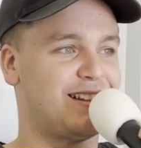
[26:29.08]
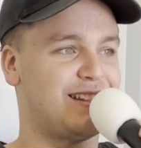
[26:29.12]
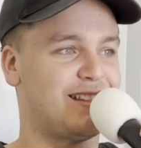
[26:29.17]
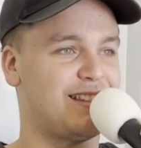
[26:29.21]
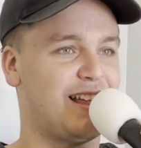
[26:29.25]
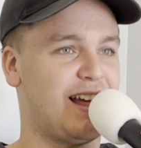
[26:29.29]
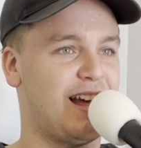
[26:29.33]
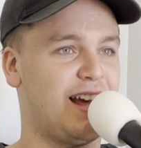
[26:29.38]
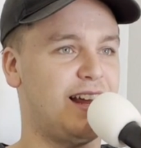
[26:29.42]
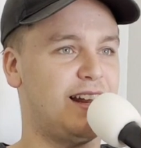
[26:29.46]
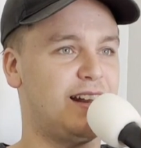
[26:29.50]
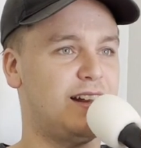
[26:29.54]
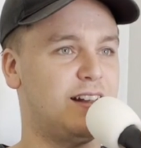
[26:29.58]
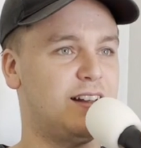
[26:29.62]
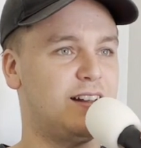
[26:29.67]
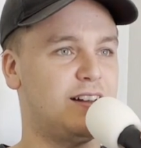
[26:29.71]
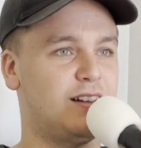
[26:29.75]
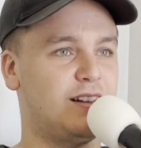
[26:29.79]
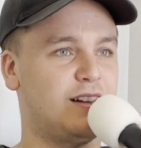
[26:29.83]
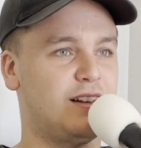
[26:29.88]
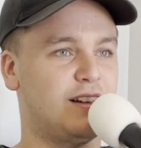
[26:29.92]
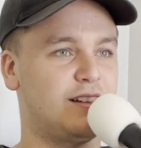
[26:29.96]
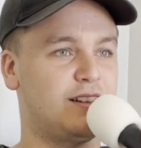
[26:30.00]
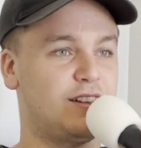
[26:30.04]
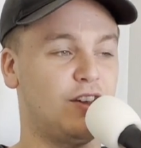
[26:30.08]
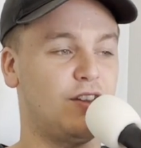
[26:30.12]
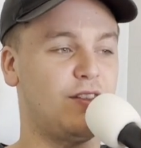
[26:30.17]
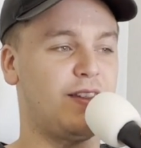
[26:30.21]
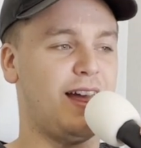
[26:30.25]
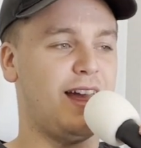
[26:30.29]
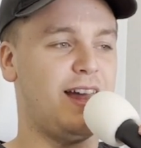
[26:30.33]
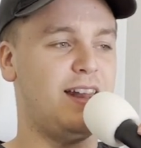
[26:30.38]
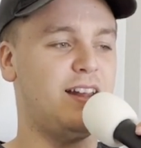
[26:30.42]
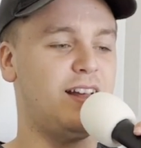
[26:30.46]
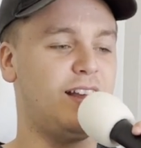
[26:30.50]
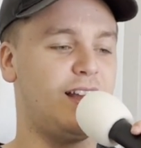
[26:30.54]
Then until
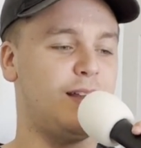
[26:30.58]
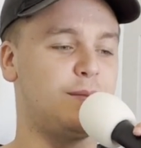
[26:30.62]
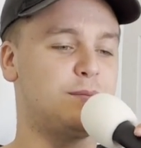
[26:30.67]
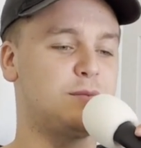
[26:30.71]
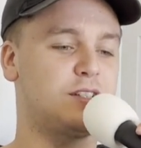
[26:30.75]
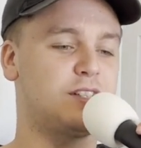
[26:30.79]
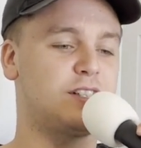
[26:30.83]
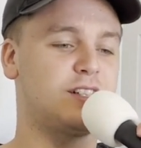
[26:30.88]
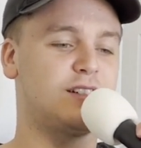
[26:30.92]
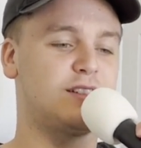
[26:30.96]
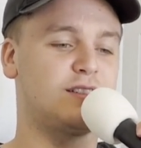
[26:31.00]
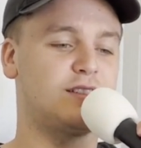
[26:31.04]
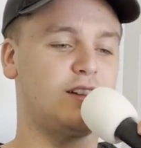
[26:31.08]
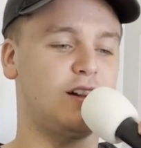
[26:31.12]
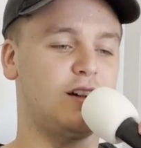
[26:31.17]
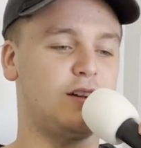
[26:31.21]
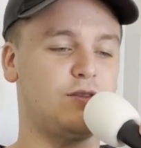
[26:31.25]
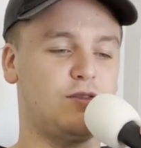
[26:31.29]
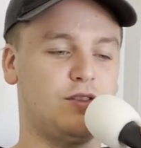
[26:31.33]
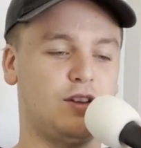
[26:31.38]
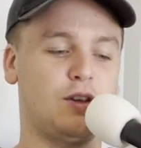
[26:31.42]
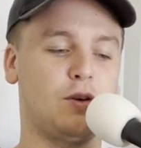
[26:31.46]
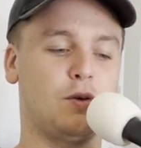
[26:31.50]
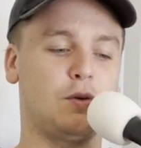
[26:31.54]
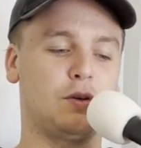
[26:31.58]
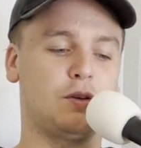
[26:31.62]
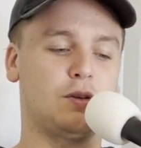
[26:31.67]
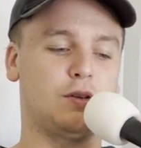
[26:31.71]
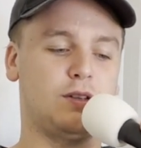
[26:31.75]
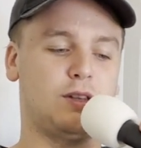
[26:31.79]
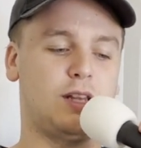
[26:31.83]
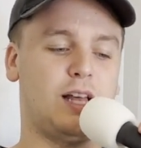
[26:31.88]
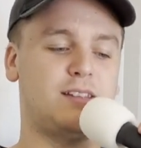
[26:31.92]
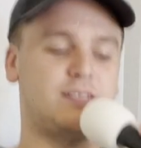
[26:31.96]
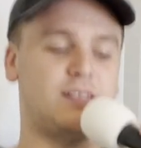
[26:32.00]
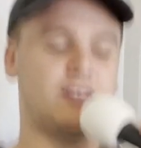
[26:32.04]
then, I'm just gonna start for the older
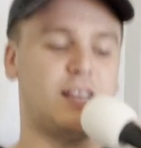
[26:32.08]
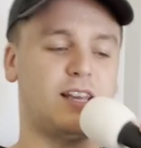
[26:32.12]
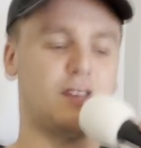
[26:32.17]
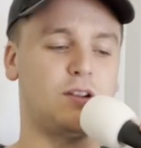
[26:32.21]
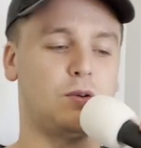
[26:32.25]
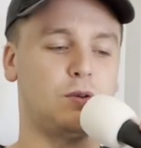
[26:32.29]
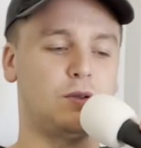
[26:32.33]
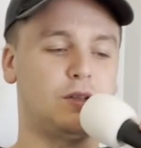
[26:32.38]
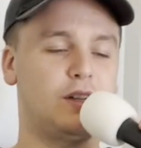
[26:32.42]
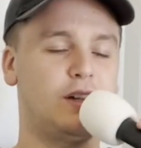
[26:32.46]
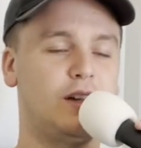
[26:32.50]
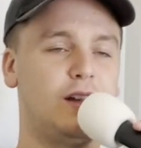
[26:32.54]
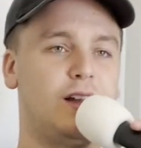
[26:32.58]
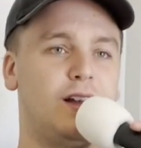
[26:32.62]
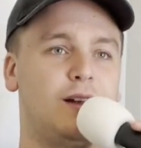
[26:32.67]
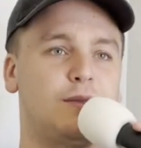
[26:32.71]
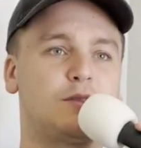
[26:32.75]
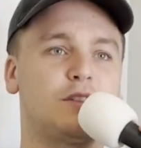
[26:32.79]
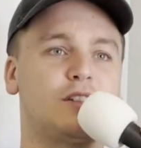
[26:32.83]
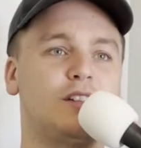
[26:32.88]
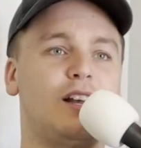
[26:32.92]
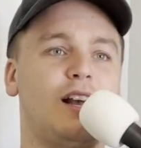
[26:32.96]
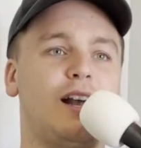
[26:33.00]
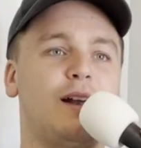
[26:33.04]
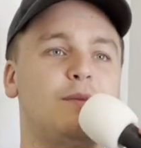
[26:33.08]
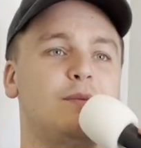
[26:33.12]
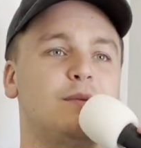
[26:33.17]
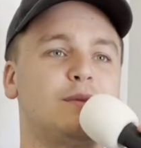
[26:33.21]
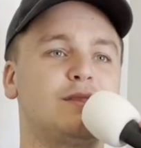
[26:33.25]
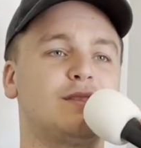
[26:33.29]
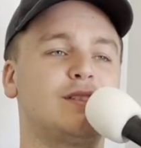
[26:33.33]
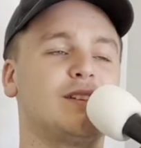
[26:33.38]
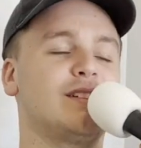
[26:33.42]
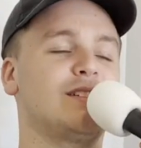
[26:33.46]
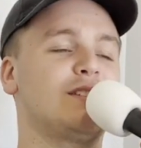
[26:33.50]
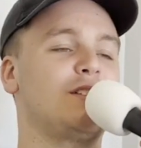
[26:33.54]
as they get older. I
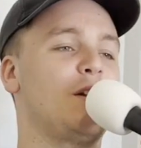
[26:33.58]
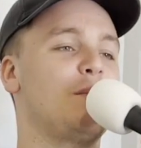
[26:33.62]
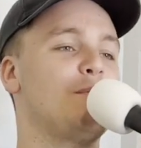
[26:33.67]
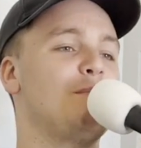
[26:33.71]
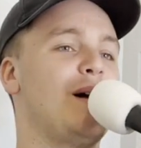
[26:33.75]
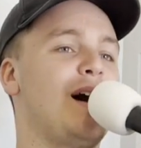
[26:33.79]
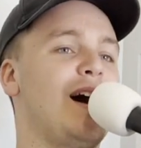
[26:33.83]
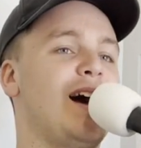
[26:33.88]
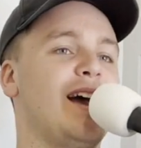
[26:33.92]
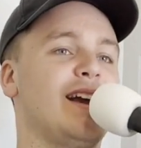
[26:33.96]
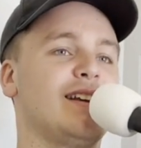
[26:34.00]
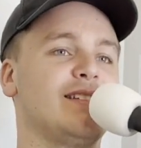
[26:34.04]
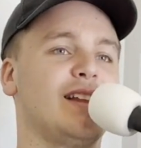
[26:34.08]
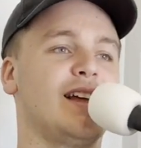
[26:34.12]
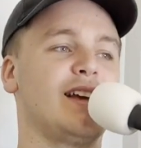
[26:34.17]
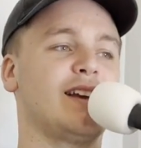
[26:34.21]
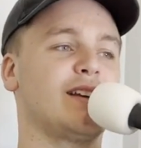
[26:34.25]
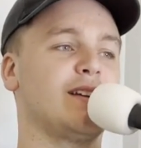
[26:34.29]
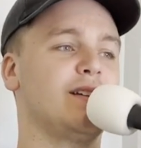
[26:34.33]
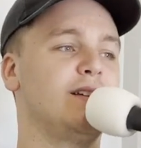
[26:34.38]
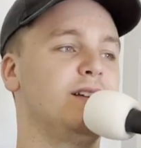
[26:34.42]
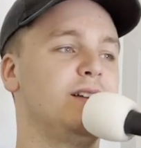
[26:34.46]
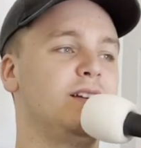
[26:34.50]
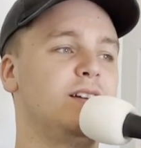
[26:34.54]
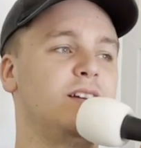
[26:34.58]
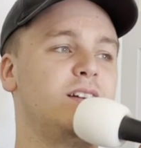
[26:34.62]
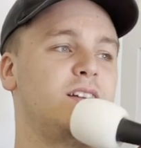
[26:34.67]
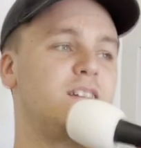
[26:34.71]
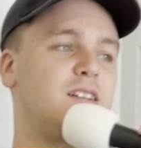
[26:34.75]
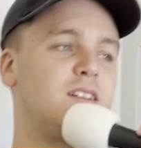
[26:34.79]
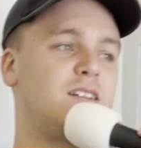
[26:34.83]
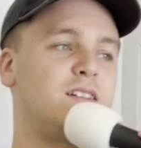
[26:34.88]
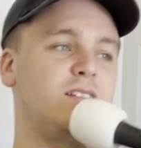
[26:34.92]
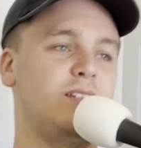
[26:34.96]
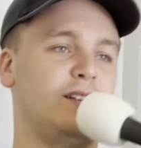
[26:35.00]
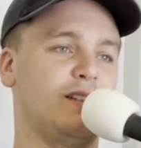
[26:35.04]
was gonna start buying like
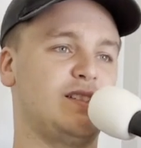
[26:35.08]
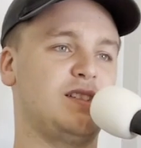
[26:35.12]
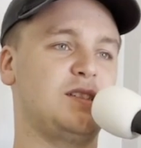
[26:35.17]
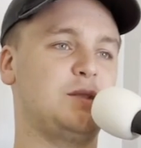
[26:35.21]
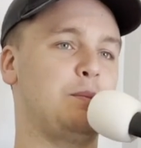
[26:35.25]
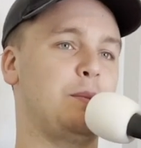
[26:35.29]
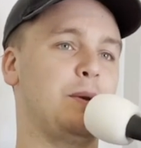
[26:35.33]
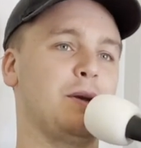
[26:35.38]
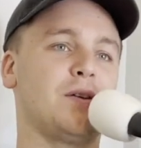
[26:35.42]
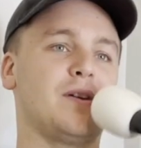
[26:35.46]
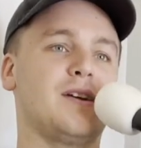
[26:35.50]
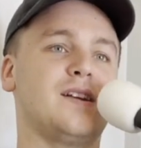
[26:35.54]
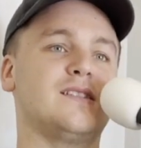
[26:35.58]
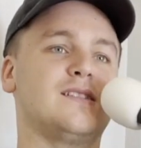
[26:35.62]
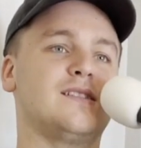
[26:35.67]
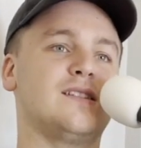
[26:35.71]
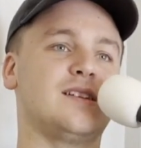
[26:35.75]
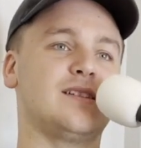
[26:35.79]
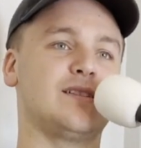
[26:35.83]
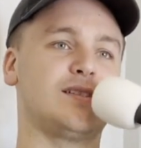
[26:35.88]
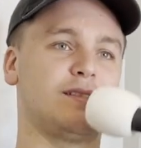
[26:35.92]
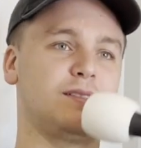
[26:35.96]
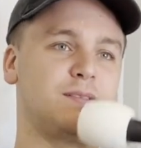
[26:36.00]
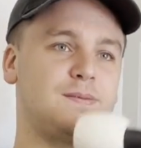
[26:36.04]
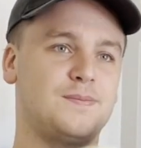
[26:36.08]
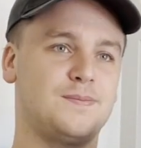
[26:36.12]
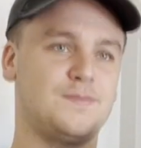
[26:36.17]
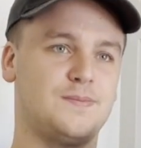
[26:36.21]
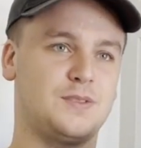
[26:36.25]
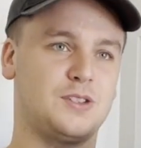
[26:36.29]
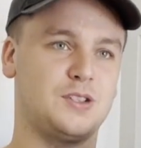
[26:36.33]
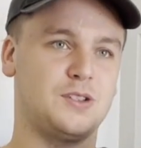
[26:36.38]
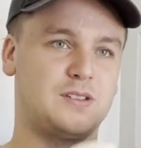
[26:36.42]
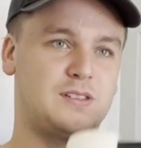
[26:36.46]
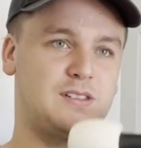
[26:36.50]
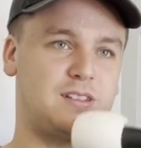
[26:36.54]
experiences.
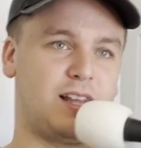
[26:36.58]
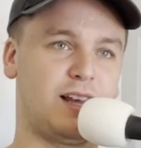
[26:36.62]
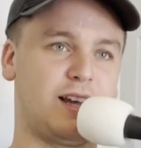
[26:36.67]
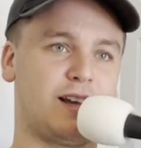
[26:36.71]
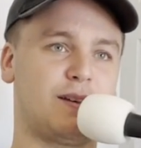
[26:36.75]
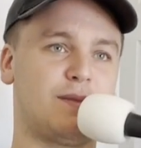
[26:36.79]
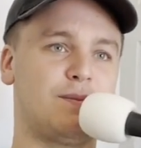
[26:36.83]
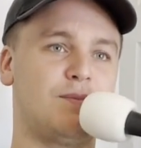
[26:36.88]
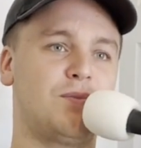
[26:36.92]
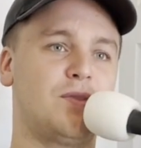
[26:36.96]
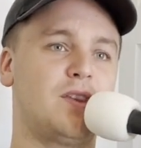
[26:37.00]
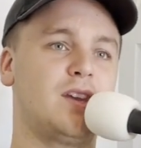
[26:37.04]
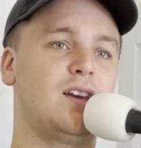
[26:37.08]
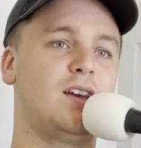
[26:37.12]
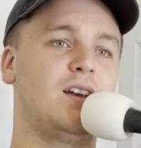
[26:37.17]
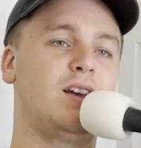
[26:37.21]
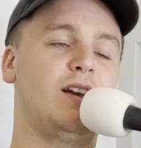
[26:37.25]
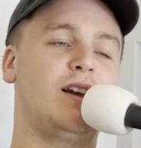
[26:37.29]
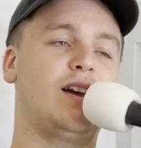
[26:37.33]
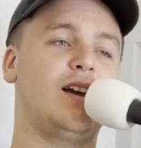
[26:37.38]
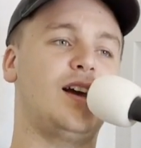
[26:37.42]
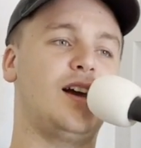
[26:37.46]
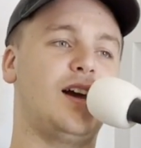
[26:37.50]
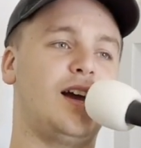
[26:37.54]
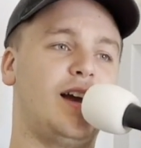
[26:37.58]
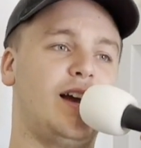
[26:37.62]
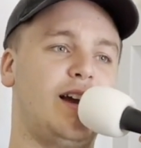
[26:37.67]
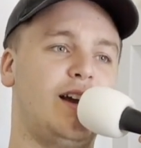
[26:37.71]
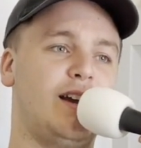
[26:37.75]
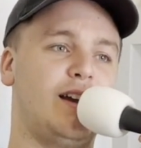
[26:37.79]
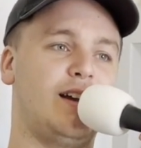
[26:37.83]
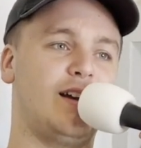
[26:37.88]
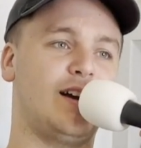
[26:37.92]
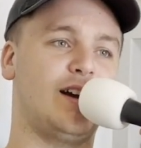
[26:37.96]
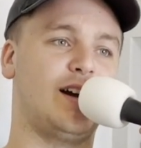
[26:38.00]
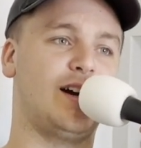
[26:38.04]
So it's like,
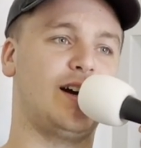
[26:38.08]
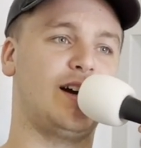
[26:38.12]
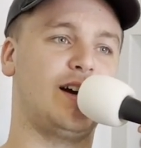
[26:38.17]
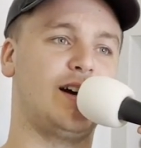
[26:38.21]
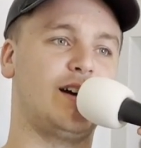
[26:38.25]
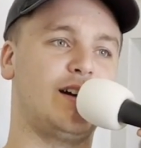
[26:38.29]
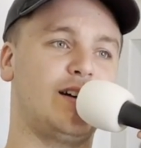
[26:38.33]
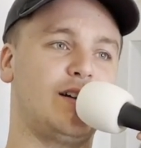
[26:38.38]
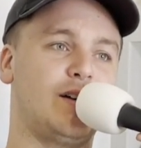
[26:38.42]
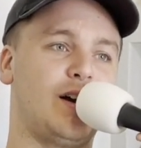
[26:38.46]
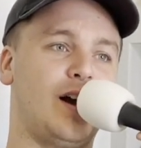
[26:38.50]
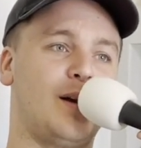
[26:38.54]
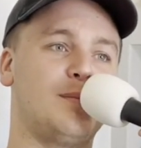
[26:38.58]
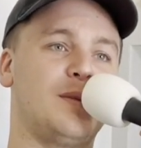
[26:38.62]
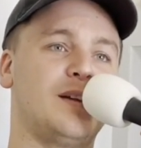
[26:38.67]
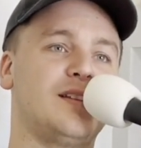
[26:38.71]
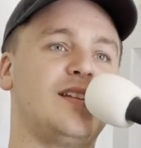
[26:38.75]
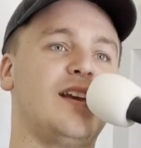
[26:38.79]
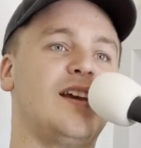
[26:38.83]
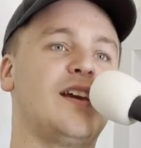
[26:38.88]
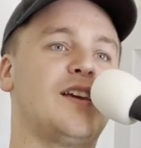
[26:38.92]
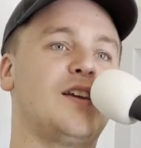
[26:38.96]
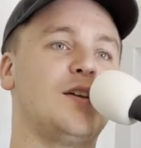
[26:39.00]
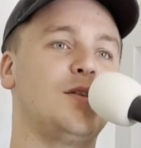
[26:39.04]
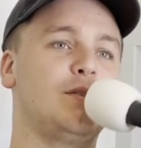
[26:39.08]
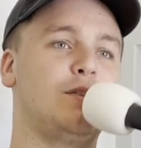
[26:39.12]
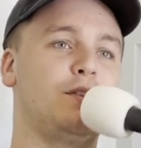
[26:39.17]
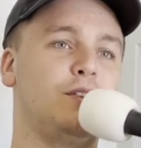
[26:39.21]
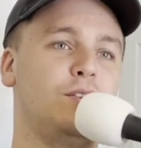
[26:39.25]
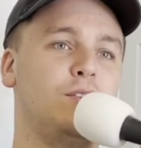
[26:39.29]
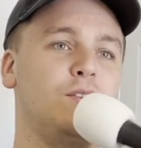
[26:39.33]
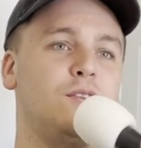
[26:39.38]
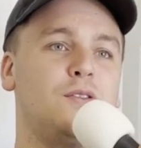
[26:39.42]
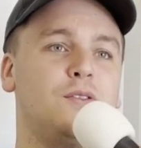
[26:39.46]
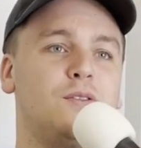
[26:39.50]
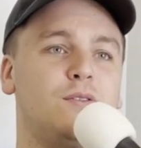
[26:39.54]
hey, I'm gonna take you
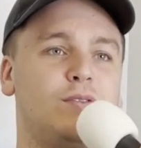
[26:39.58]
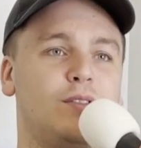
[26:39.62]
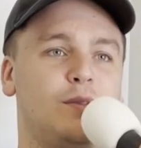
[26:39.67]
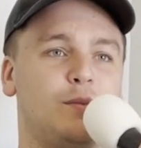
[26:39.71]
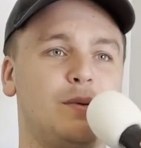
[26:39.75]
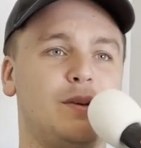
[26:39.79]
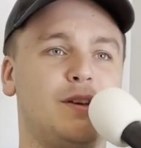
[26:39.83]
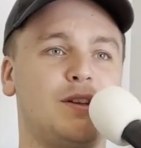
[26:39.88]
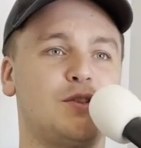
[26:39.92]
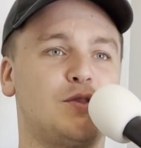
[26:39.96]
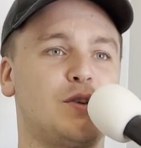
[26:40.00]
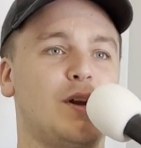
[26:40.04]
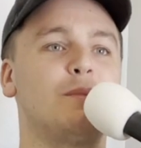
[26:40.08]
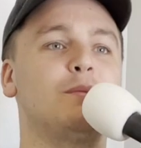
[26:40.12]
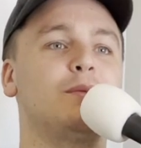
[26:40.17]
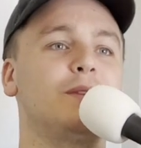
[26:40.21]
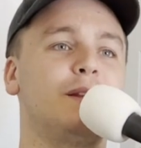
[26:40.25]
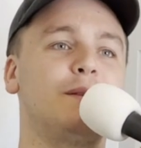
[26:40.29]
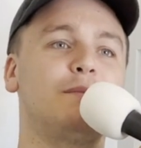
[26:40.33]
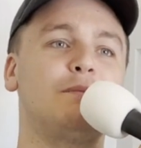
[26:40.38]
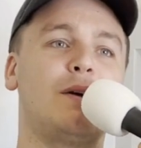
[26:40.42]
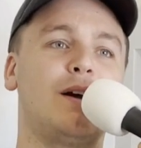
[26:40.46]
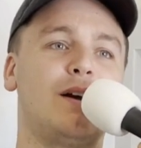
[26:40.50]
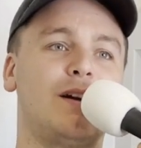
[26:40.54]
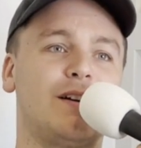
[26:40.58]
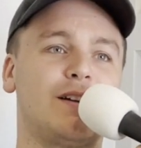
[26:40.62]
to the trampoline park.